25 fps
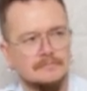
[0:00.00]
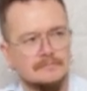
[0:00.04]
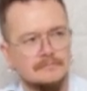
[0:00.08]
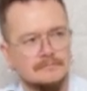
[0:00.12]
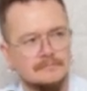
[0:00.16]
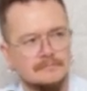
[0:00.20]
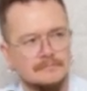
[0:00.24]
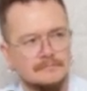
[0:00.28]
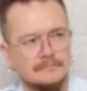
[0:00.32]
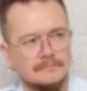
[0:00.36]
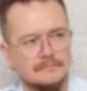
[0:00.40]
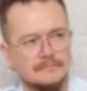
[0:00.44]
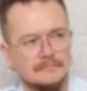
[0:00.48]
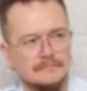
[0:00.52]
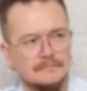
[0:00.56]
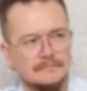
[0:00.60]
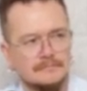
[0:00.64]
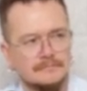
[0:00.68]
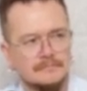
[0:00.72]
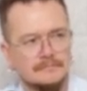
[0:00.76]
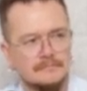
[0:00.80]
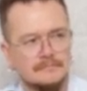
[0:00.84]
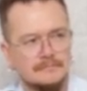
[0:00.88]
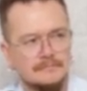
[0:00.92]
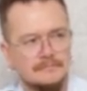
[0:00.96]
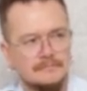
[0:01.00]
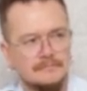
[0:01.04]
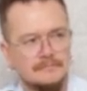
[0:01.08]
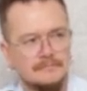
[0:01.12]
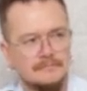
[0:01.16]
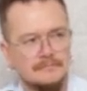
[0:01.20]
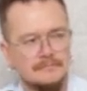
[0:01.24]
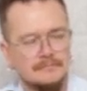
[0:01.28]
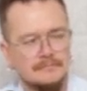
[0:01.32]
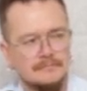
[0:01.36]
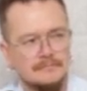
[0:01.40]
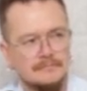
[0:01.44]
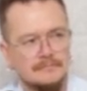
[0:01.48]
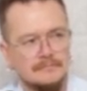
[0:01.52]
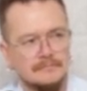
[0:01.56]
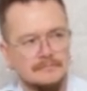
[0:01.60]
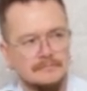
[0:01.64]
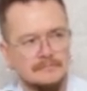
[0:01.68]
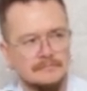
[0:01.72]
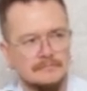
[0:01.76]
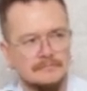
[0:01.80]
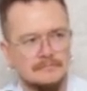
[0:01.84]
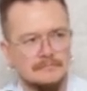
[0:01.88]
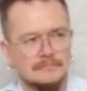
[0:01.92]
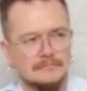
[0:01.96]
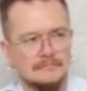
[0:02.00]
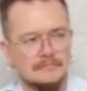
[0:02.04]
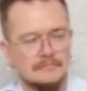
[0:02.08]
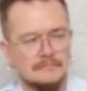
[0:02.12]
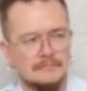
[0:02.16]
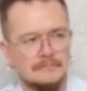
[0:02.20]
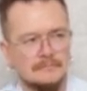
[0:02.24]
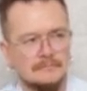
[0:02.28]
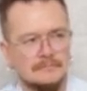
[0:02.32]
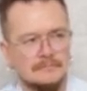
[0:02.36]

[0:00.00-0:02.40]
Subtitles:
(silent)